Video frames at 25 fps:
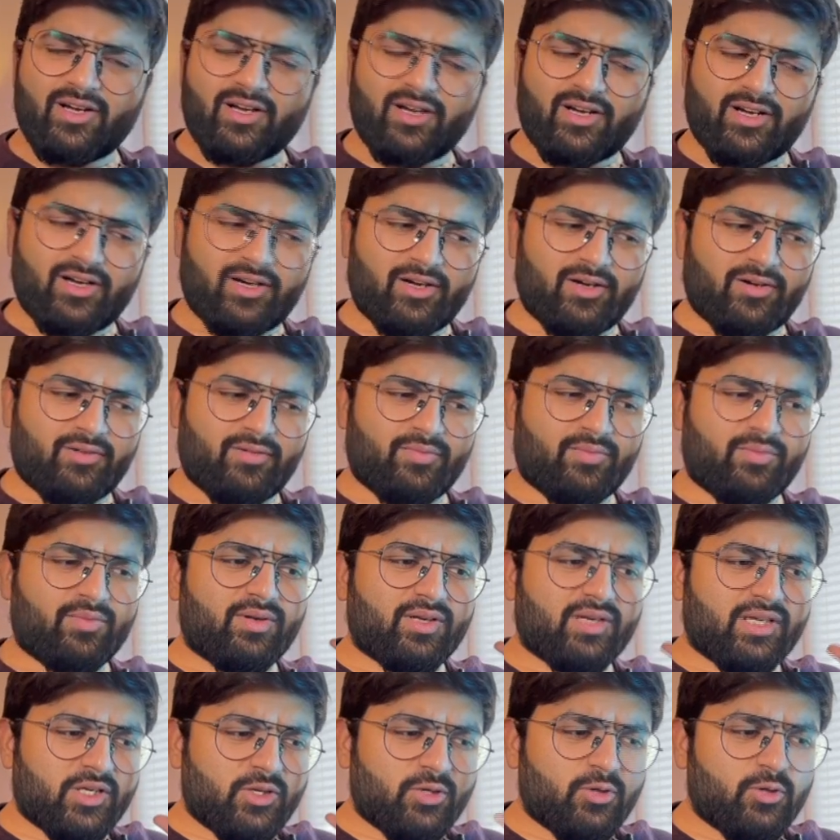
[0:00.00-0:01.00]
uh,
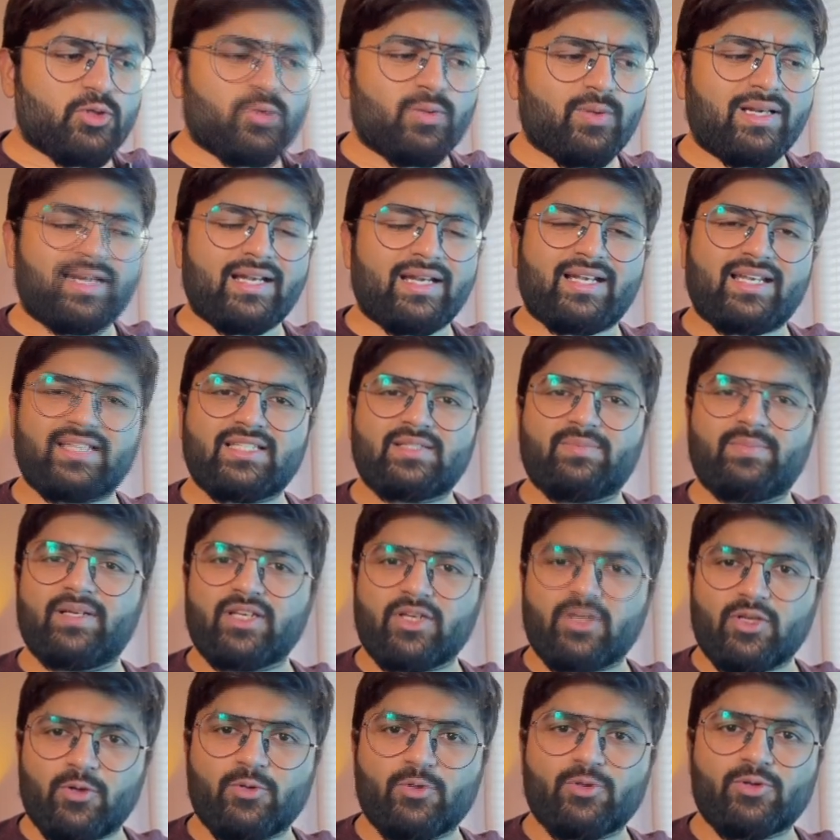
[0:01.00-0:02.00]
usually it has been
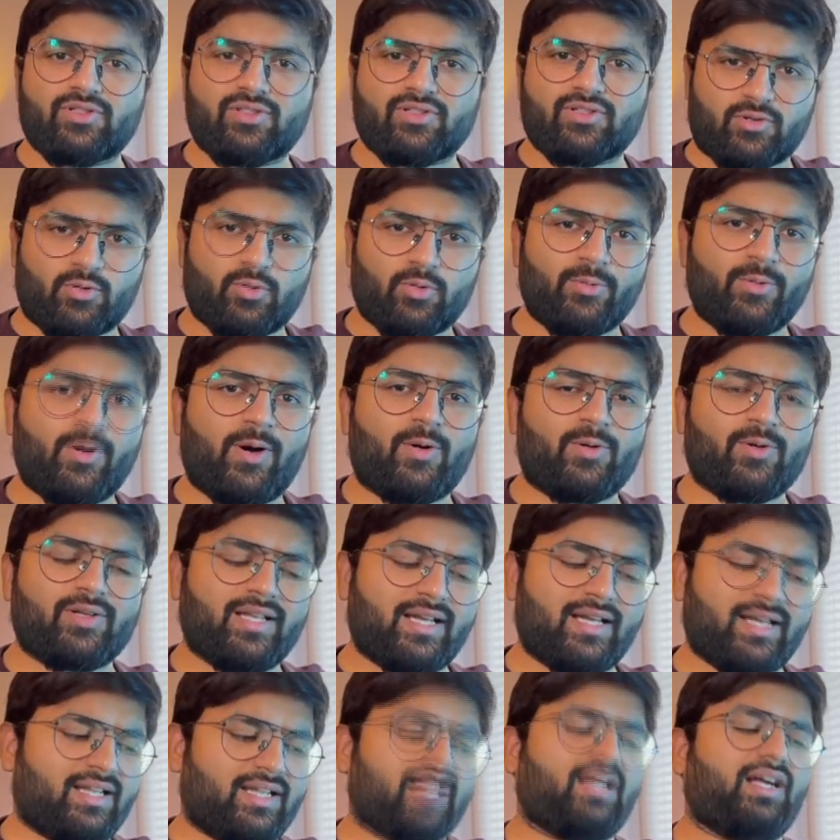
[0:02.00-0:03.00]
used throughout
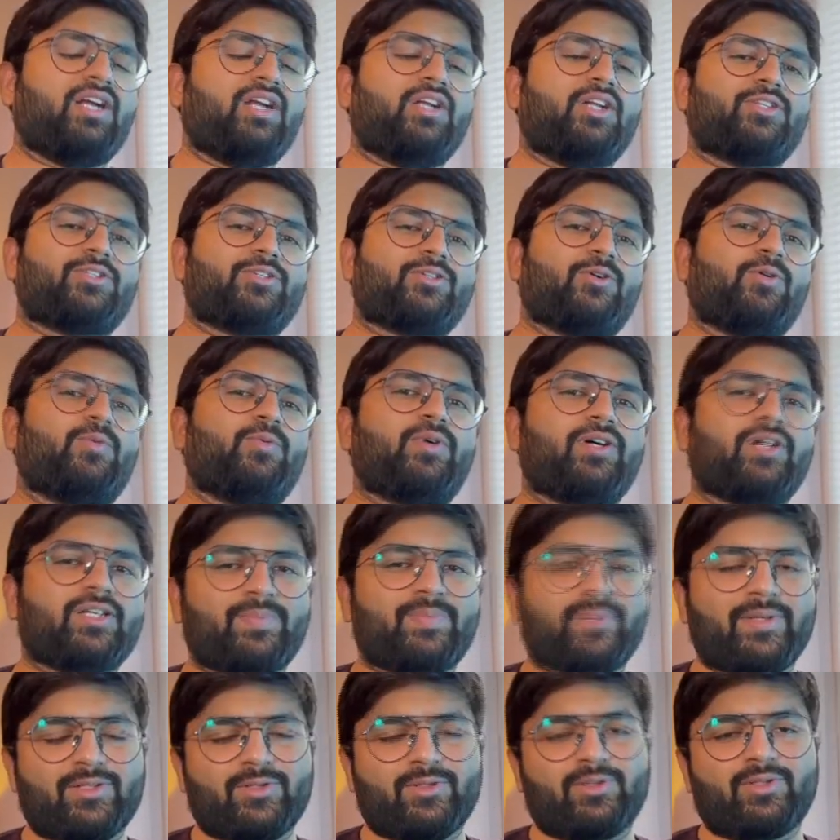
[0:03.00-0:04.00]
that underscore
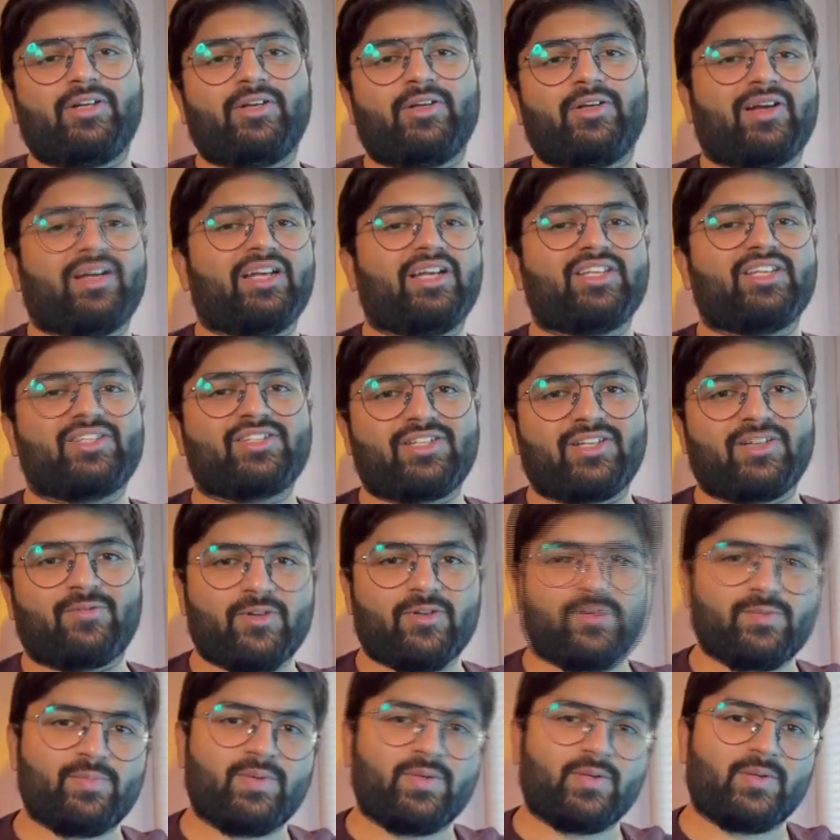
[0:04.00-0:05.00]
workspace so that you can
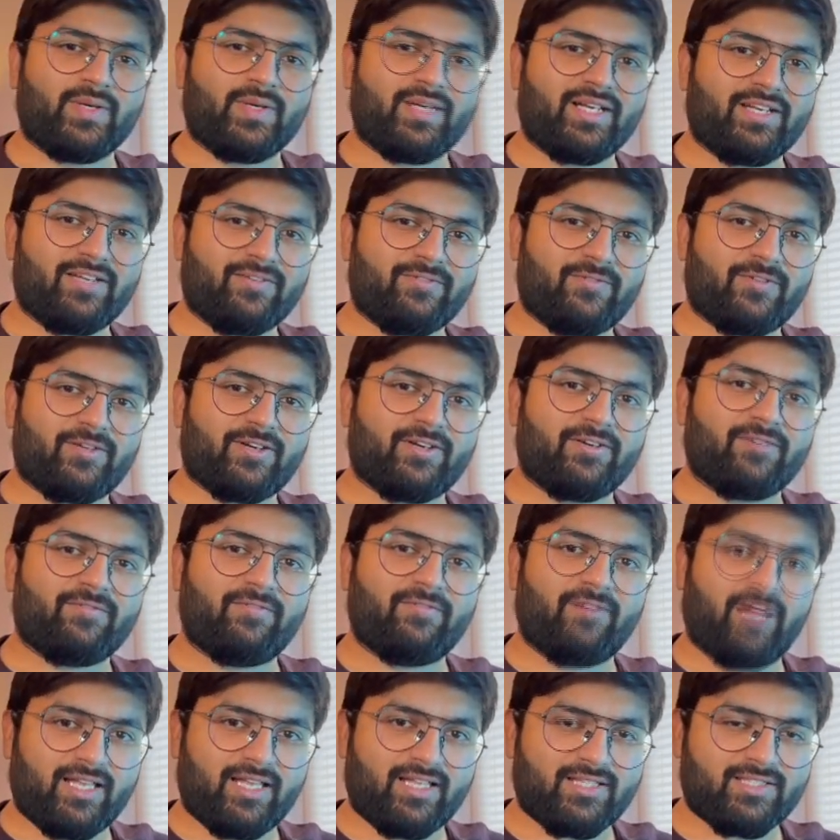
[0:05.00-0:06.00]
distinguish between different
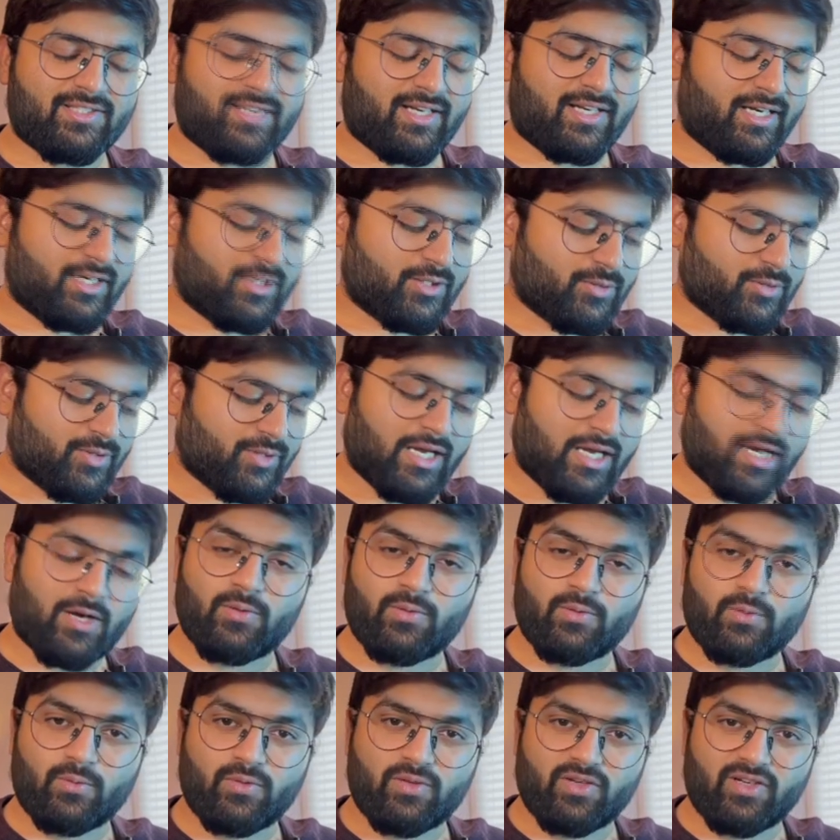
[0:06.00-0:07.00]
files, right? So
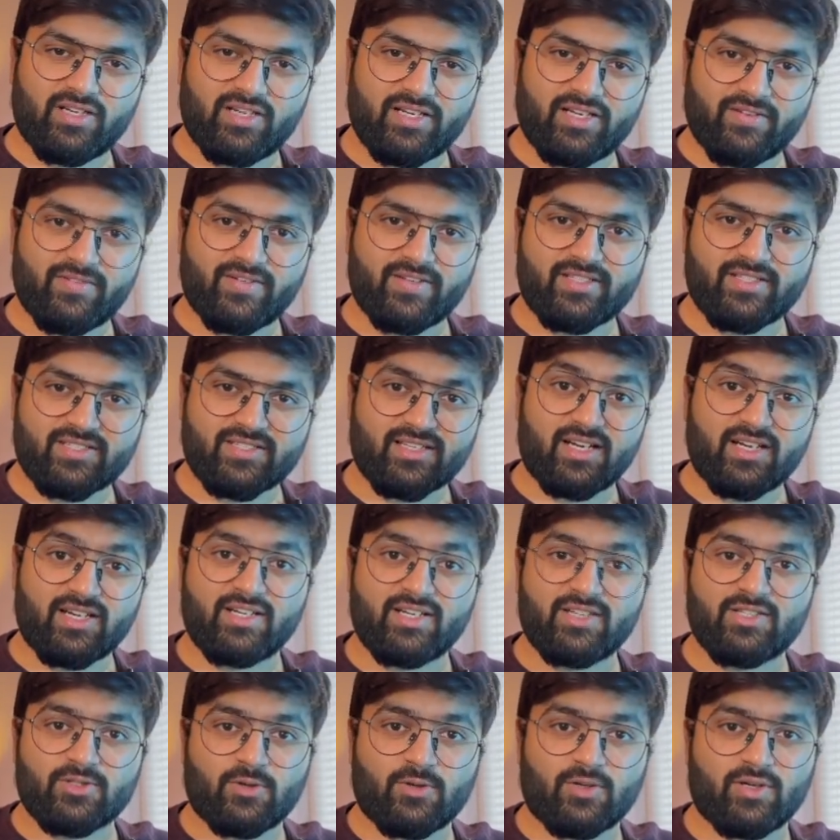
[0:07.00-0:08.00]
now if it's
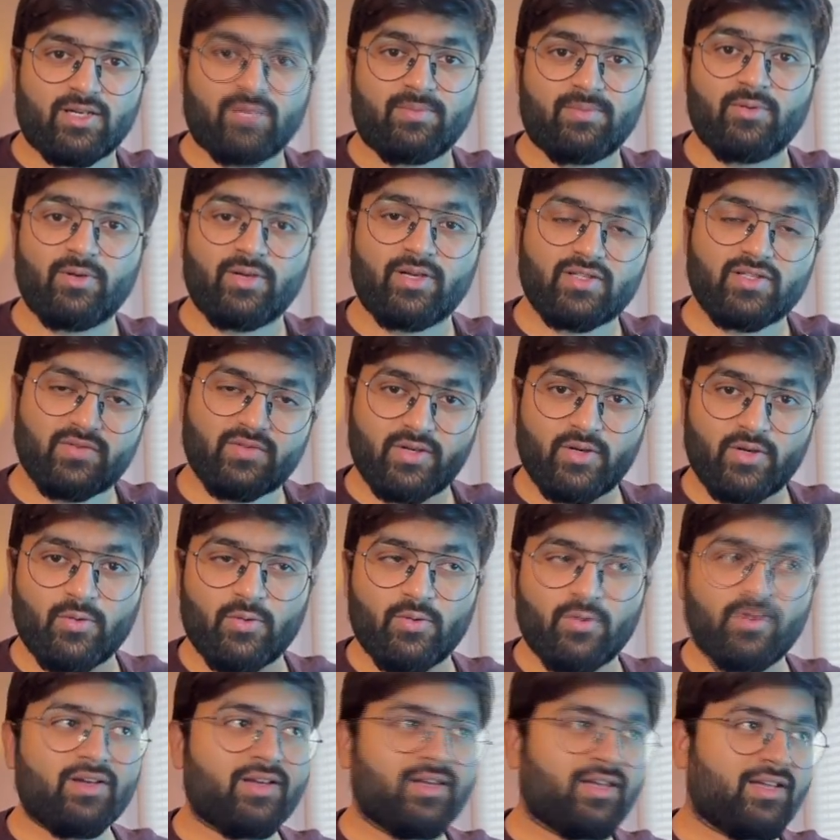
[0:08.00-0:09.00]
underscore W S, we
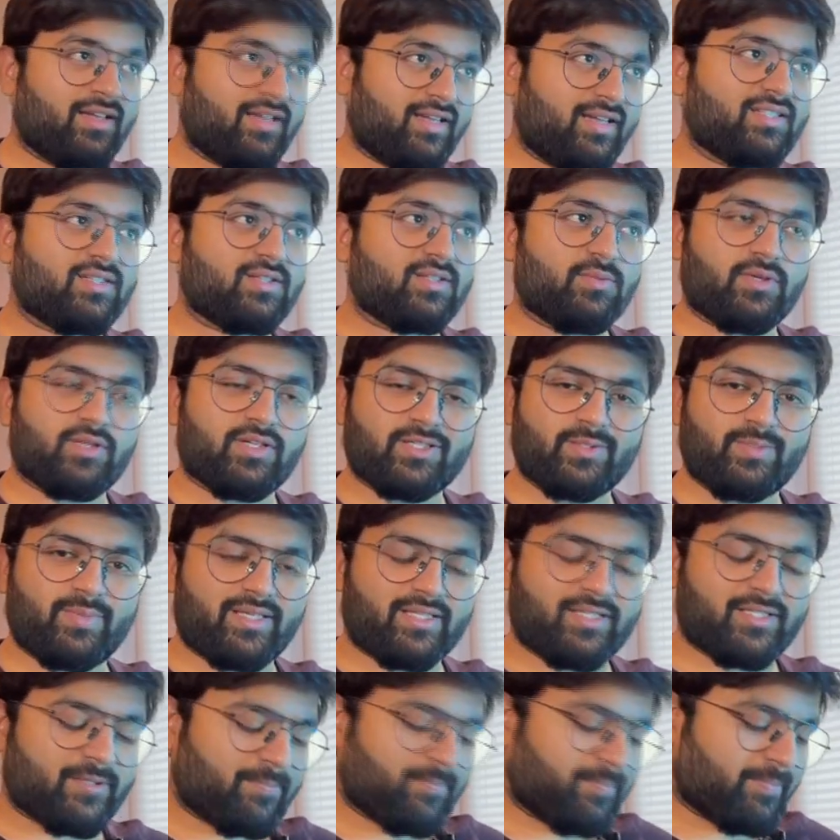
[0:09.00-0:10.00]
know it's a
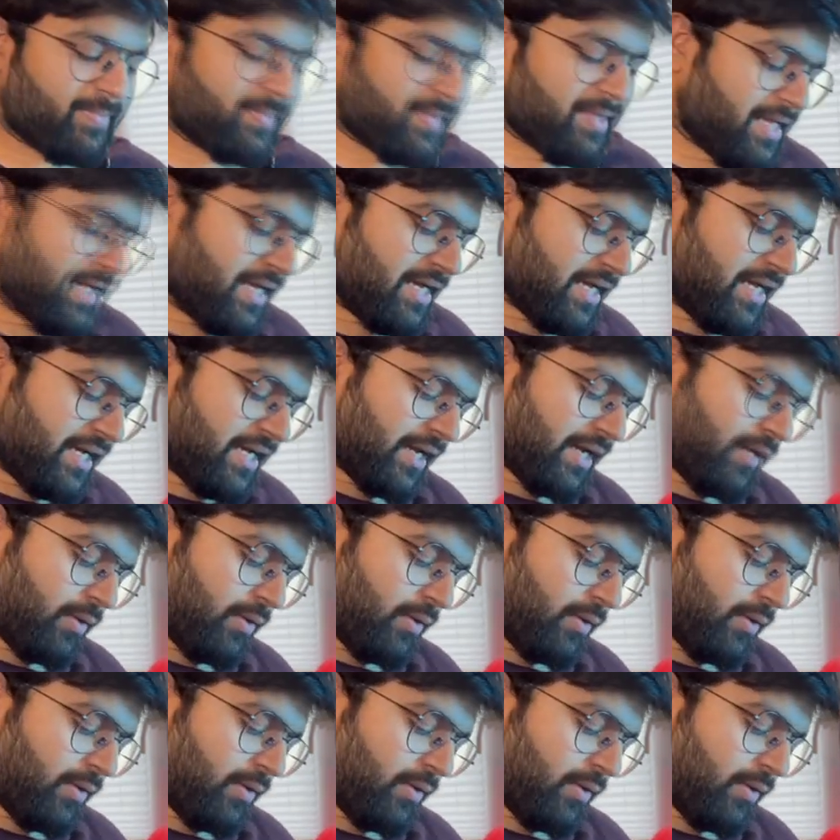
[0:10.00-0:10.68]
workspace. Now